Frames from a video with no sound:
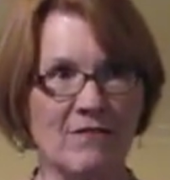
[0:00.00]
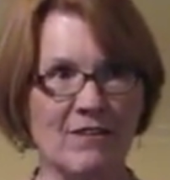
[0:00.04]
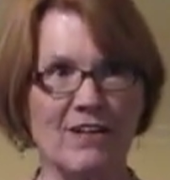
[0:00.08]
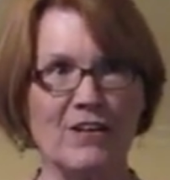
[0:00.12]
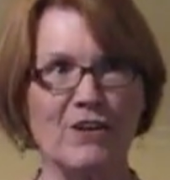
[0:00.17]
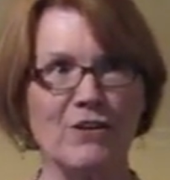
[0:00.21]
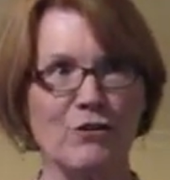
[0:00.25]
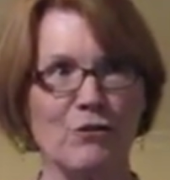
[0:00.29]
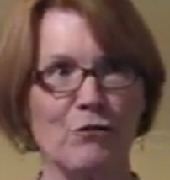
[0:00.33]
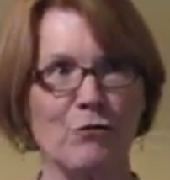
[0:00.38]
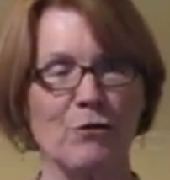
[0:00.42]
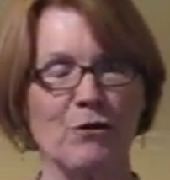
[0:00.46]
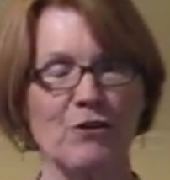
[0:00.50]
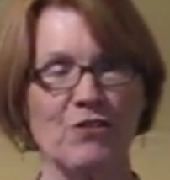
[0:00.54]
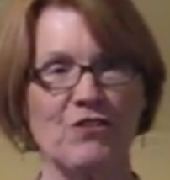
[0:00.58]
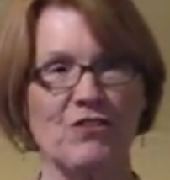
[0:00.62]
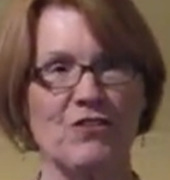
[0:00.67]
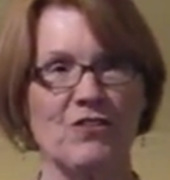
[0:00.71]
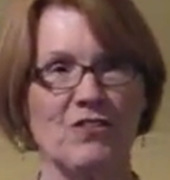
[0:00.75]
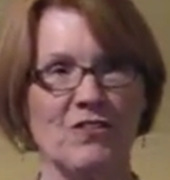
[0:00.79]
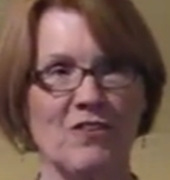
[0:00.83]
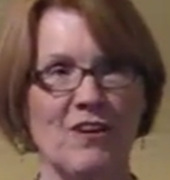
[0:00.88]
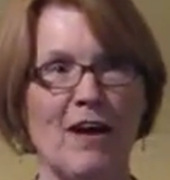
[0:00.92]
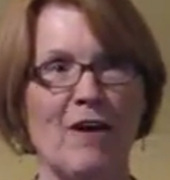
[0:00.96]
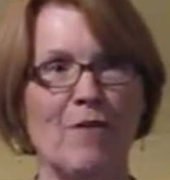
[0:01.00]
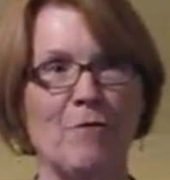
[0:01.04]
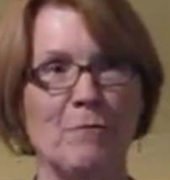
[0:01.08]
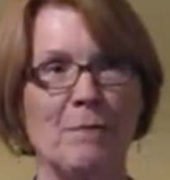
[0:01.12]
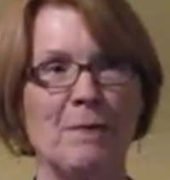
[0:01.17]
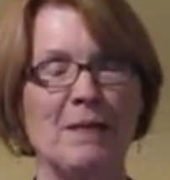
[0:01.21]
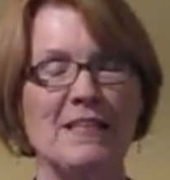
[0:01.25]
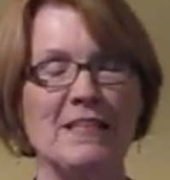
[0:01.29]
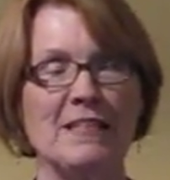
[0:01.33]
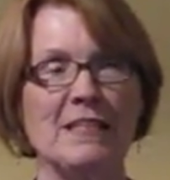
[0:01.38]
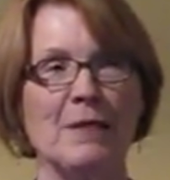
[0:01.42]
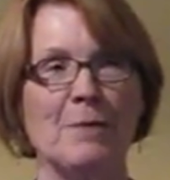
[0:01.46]
interests have
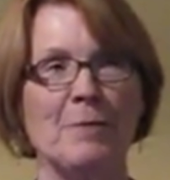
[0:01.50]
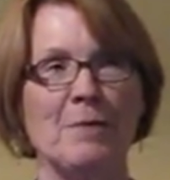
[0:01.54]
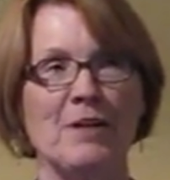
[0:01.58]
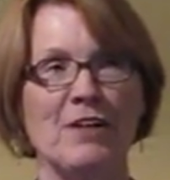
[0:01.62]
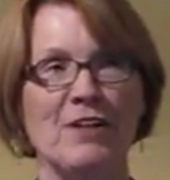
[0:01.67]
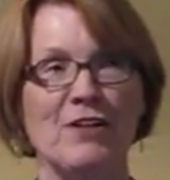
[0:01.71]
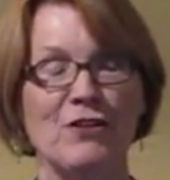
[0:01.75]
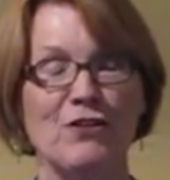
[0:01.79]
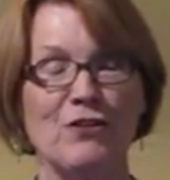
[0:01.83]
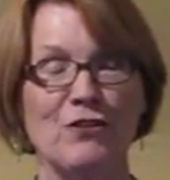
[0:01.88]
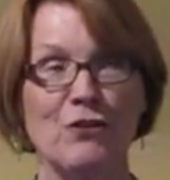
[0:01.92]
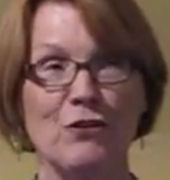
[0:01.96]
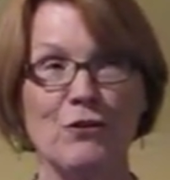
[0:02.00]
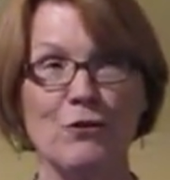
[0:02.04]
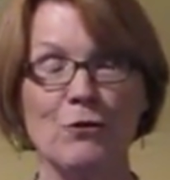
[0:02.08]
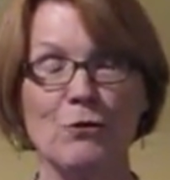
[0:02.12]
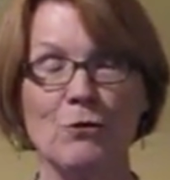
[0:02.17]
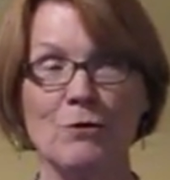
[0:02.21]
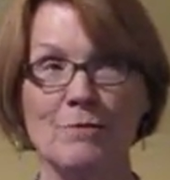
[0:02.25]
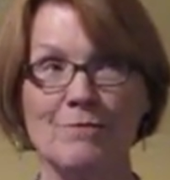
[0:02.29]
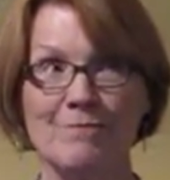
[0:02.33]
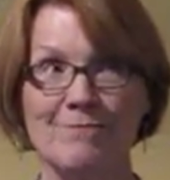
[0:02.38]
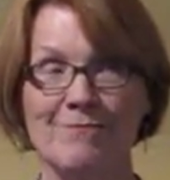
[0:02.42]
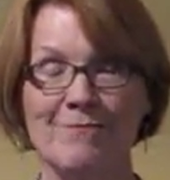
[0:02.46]
been limited to